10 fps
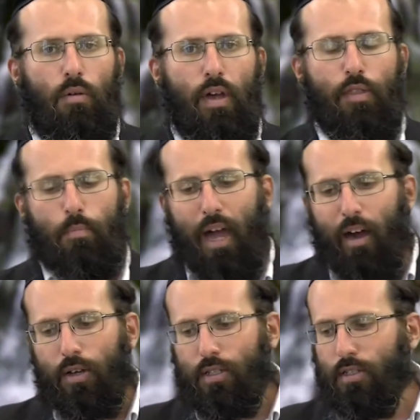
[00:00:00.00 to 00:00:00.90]
We had the
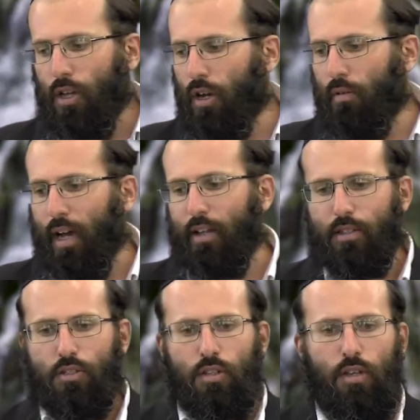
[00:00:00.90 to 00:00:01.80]
power to turn around
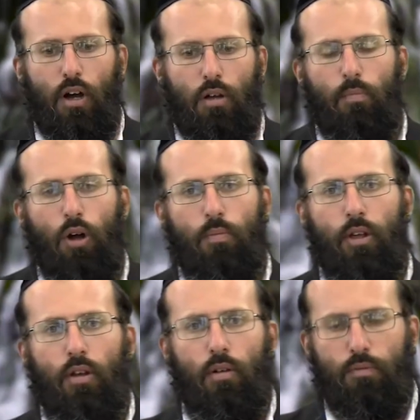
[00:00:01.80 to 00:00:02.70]
such a dark
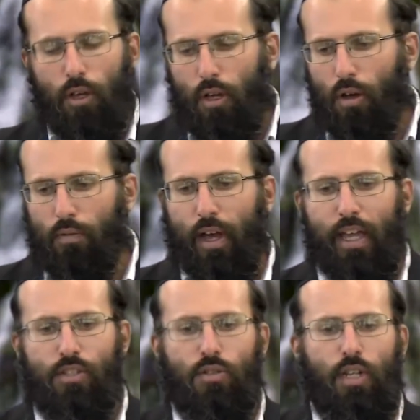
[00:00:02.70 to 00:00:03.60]
moment of
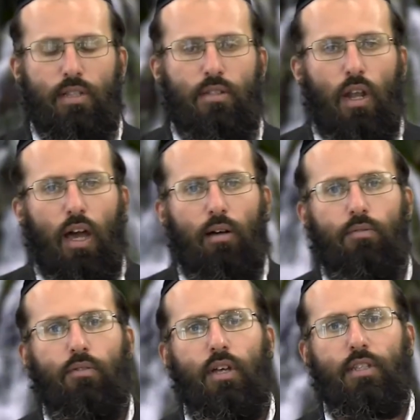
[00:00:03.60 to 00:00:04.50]
hatred into
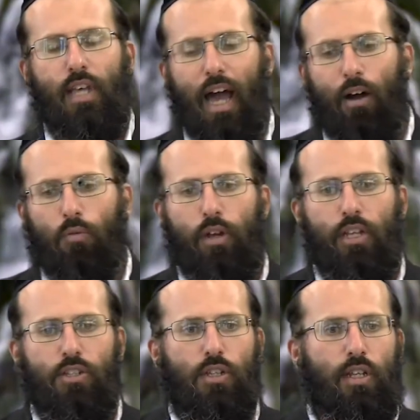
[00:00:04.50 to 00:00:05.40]
love, into
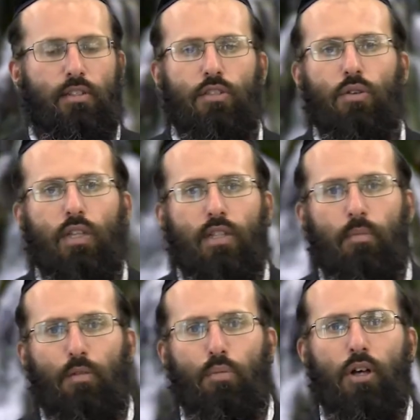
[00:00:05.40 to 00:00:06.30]
outreach, into doing
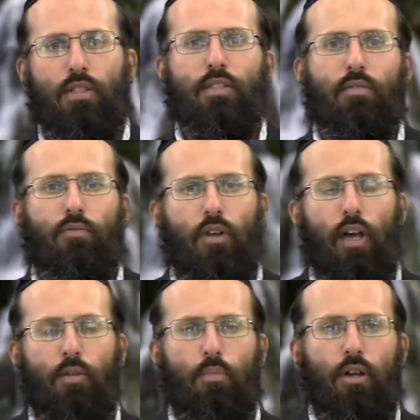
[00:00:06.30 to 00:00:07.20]
something positive for
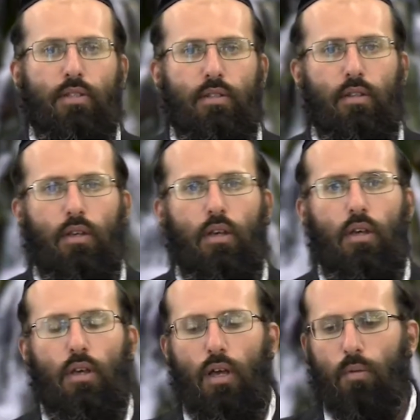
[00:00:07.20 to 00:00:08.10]
another person.
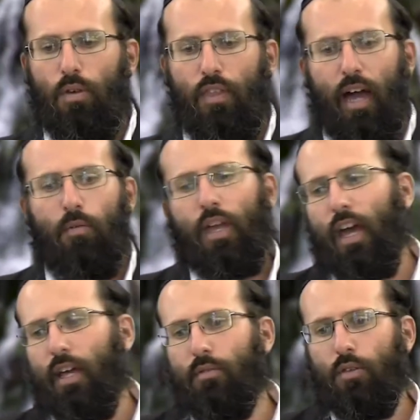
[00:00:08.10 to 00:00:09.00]
And with that we
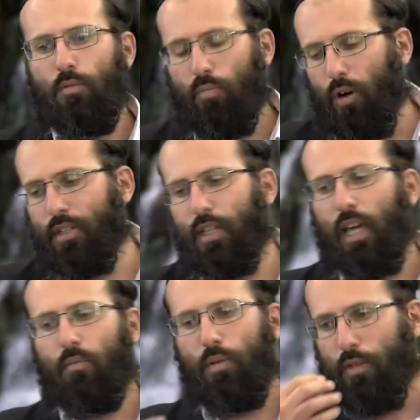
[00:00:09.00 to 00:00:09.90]
end once
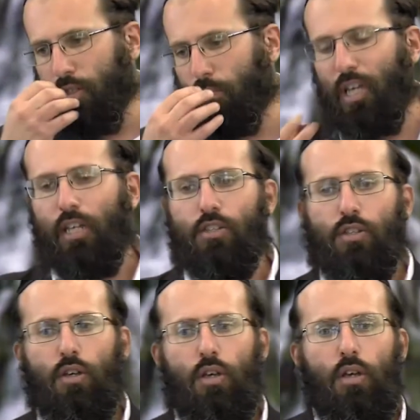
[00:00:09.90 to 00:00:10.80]
again with the speech,